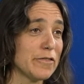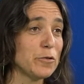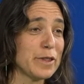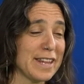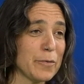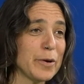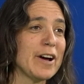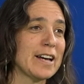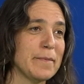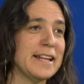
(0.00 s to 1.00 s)
the fourth thing we
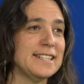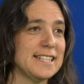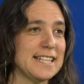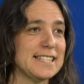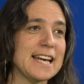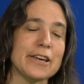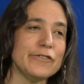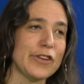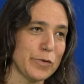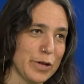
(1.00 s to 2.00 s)
recommend is that you
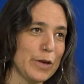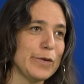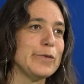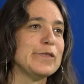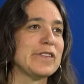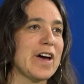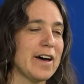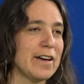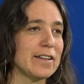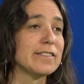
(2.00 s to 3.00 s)
don't use
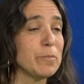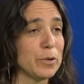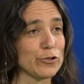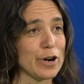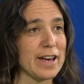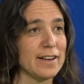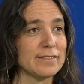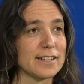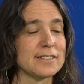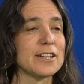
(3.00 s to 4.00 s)
a tumble dryer,
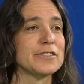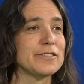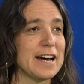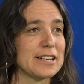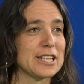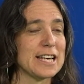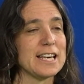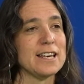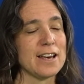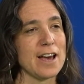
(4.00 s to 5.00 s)
because those are
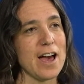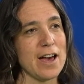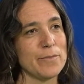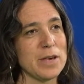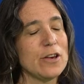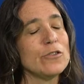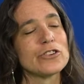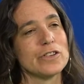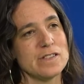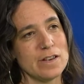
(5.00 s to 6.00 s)
actually
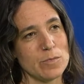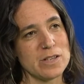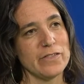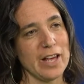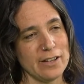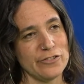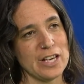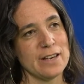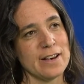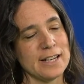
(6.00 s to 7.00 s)
huge consumers of
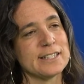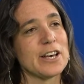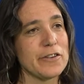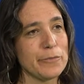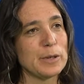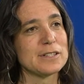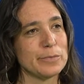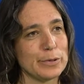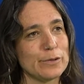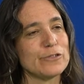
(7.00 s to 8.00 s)
energy. So if
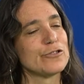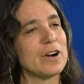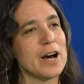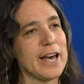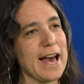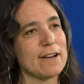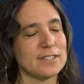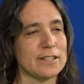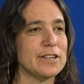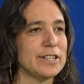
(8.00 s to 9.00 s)
possible, dry
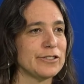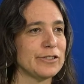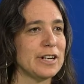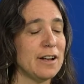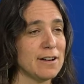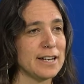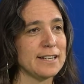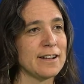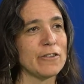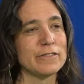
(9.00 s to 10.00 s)
outside on a
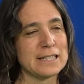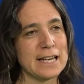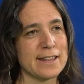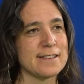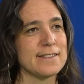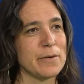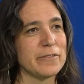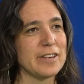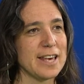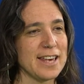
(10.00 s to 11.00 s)
line. Obviously at this time
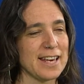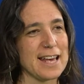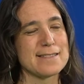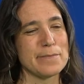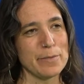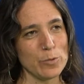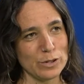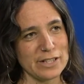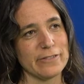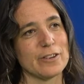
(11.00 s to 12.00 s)
of year it gets a bit more
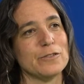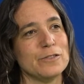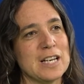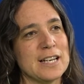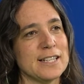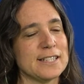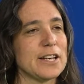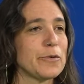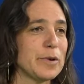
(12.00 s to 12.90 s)
difficult, so